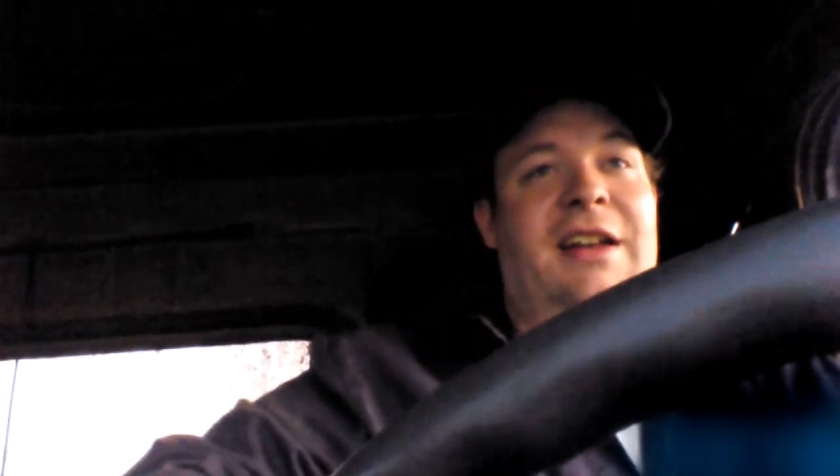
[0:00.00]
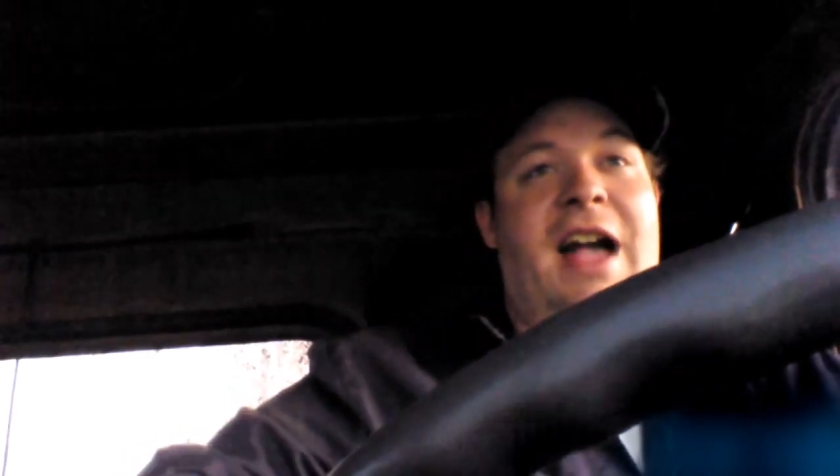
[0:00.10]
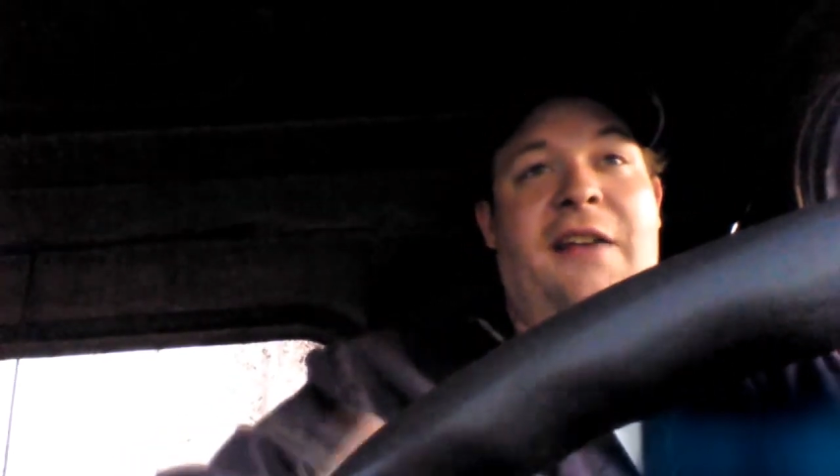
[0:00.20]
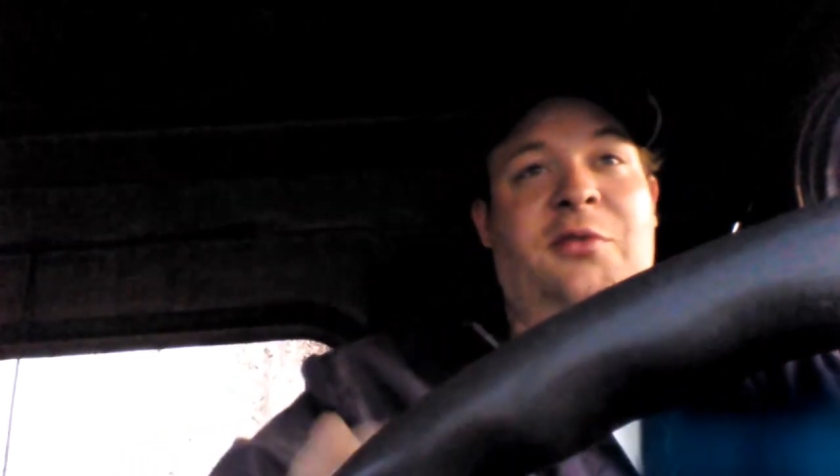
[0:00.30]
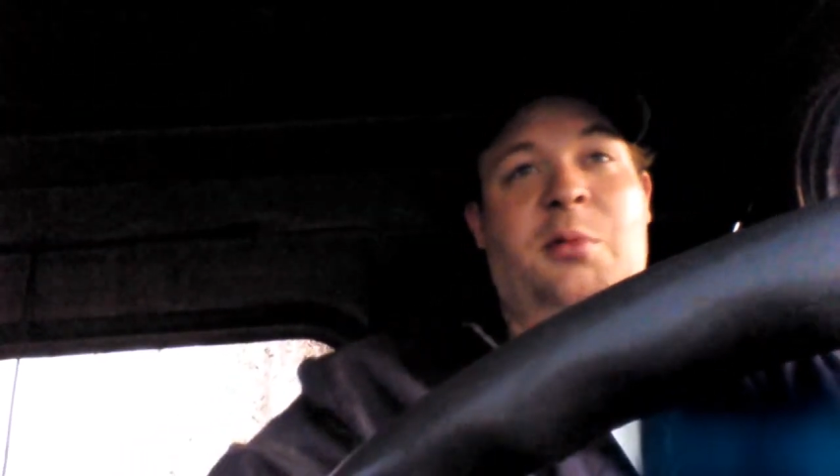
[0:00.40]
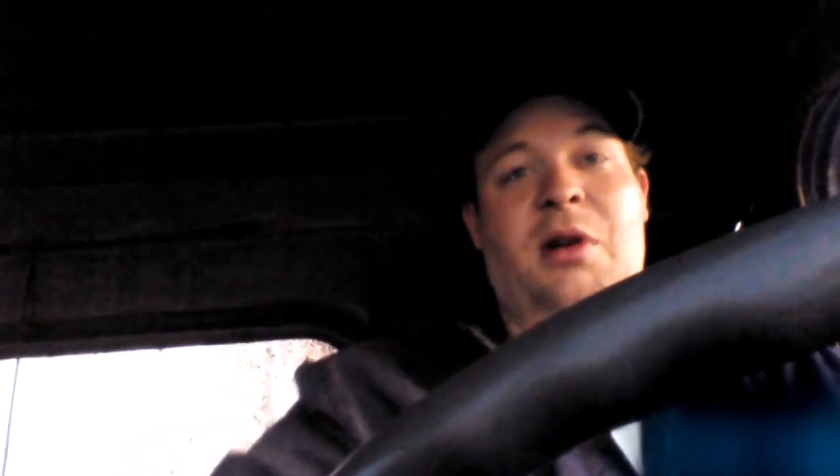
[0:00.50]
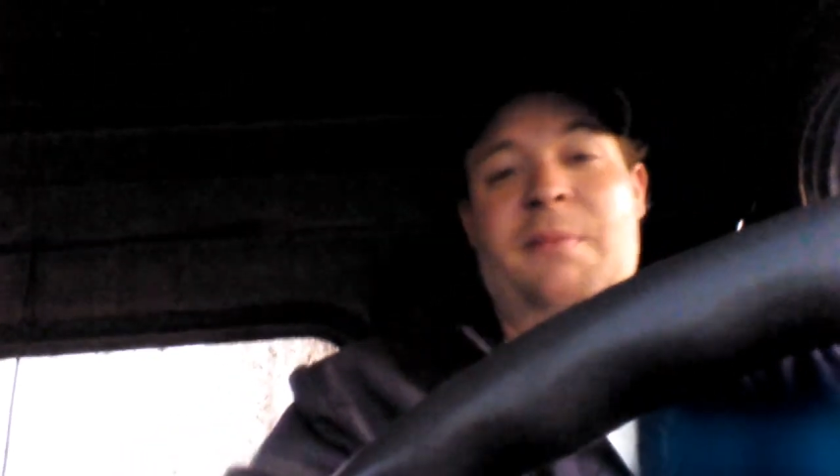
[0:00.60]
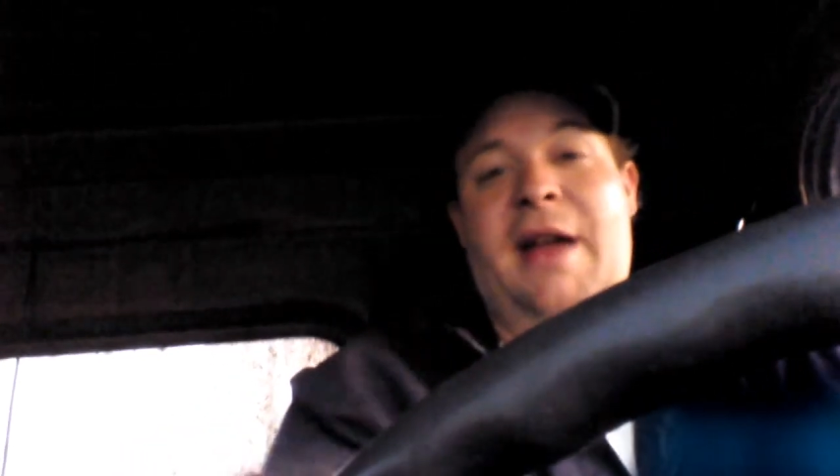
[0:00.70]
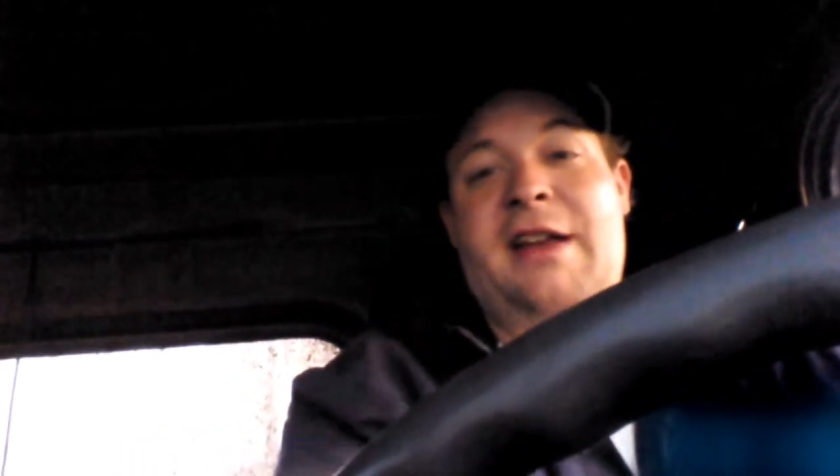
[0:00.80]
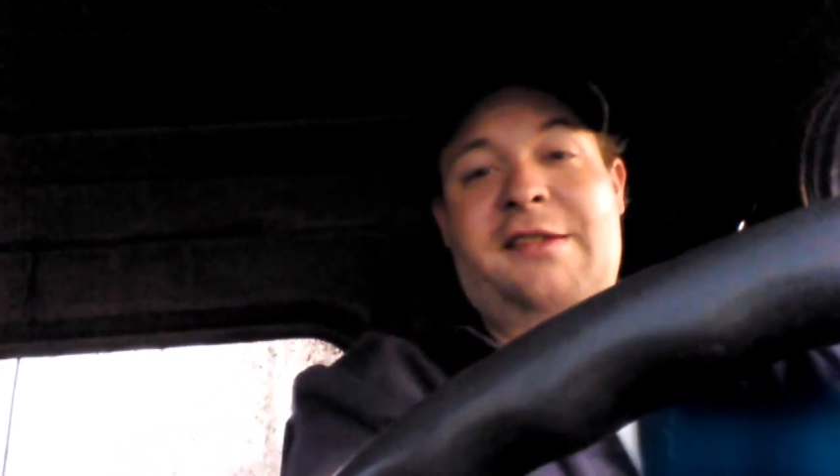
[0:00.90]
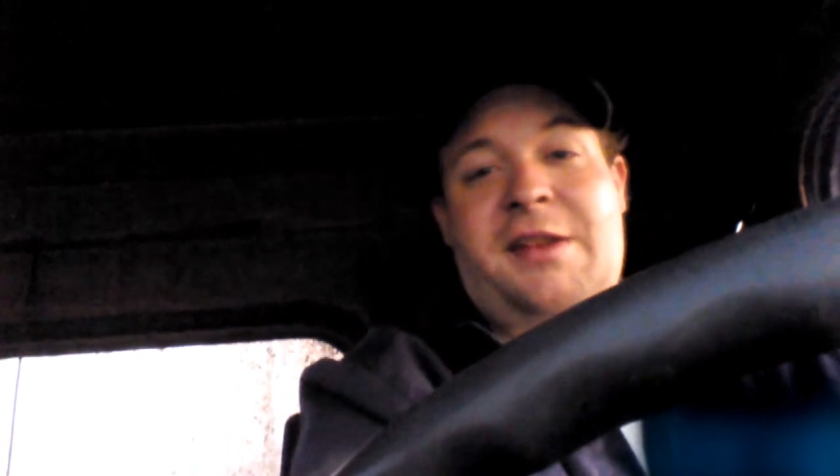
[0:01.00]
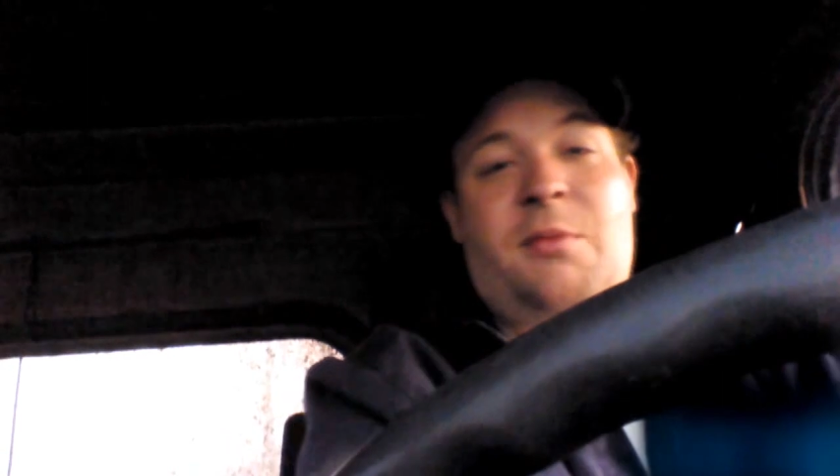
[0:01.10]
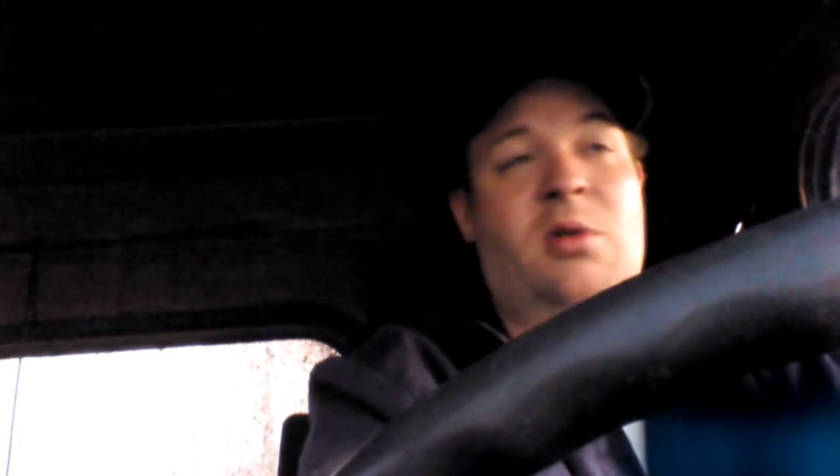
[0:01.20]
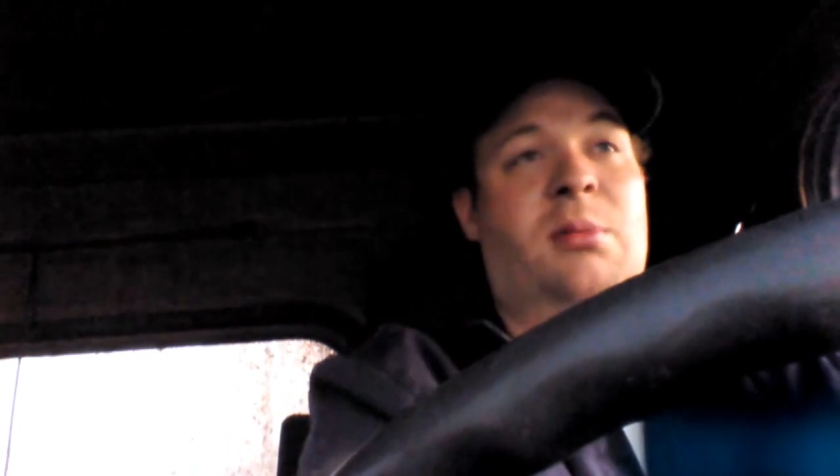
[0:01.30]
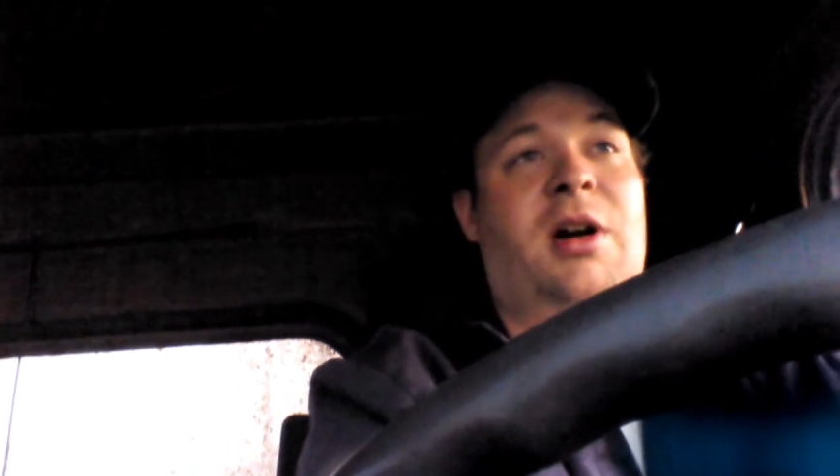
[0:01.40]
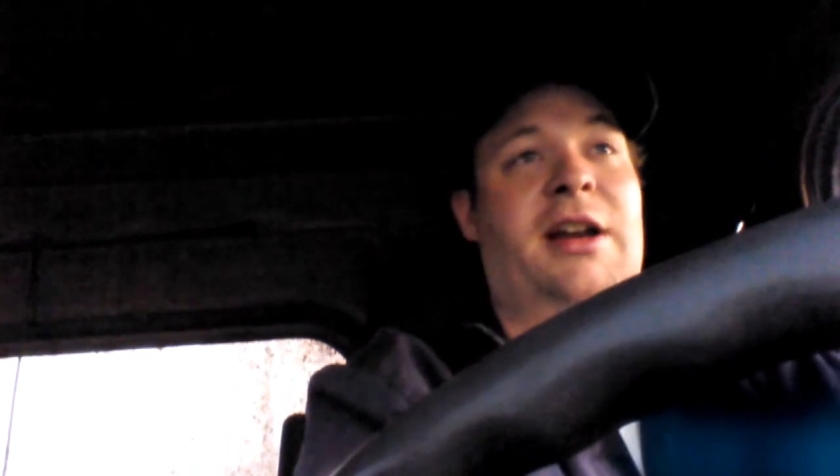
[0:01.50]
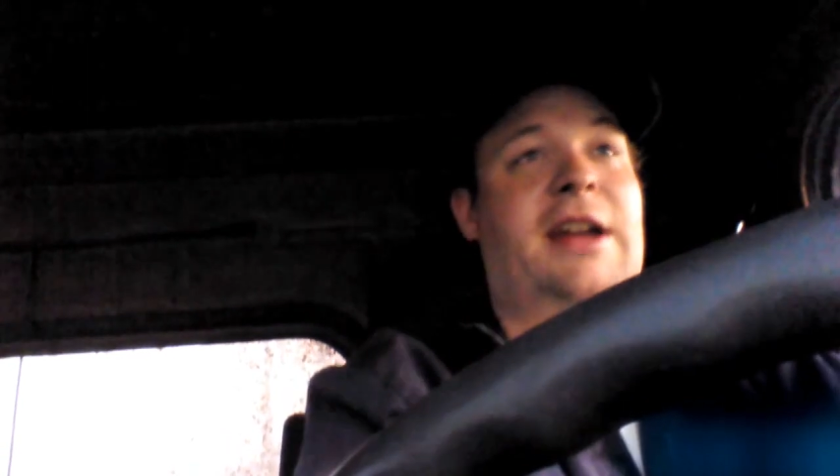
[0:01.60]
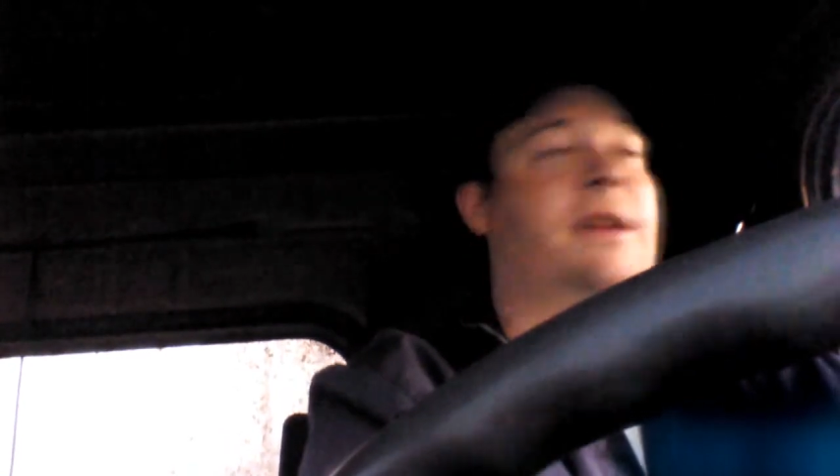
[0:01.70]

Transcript: Everywhere pays you more money.